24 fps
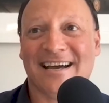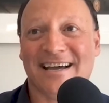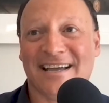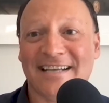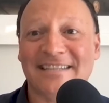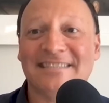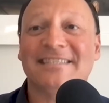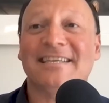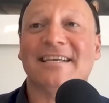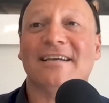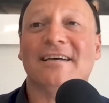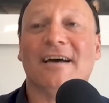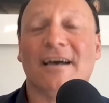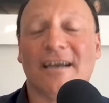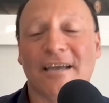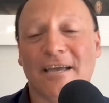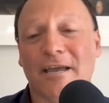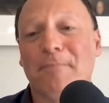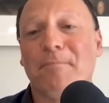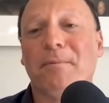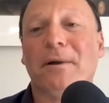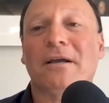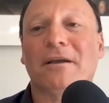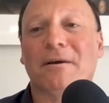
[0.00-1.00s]
It's a
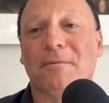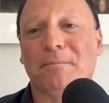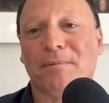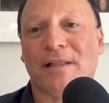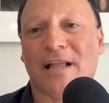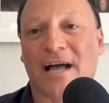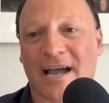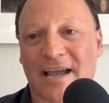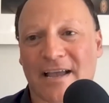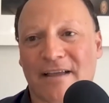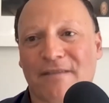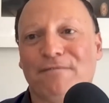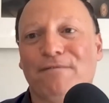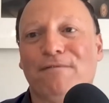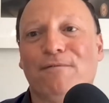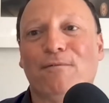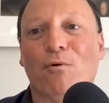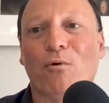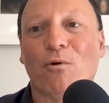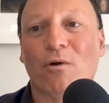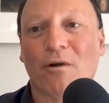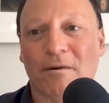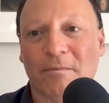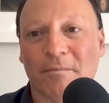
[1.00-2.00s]
HIPAA compliant
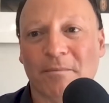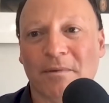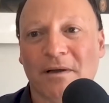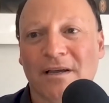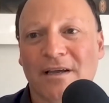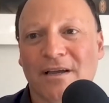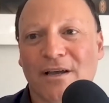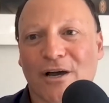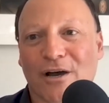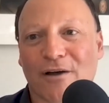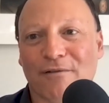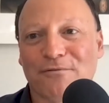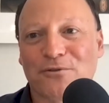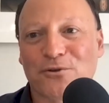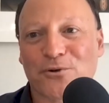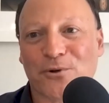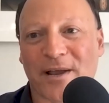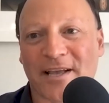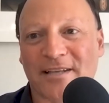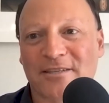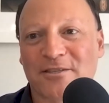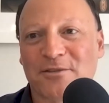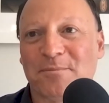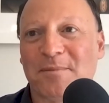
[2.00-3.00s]
form of
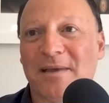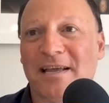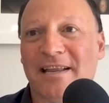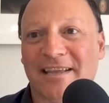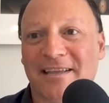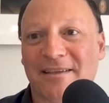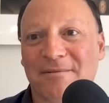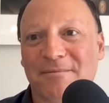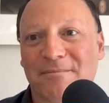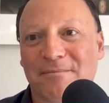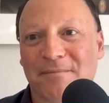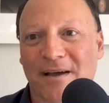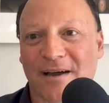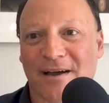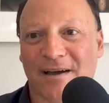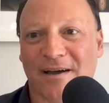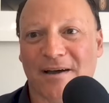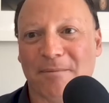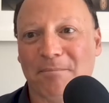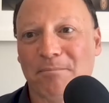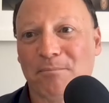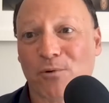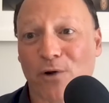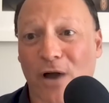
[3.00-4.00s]
transmitting
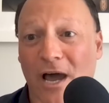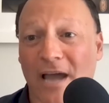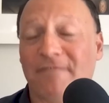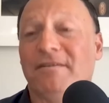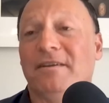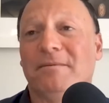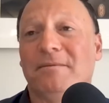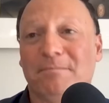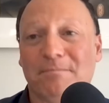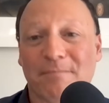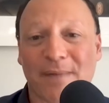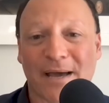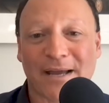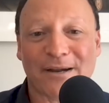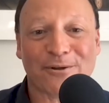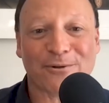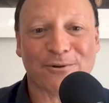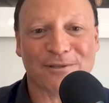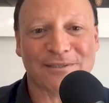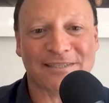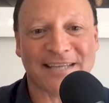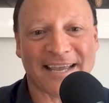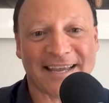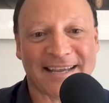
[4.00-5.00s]
private
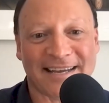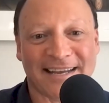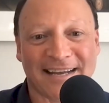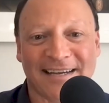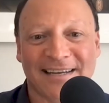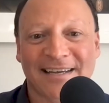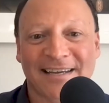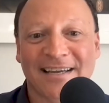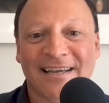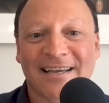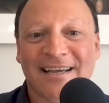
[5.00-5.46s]
medical data.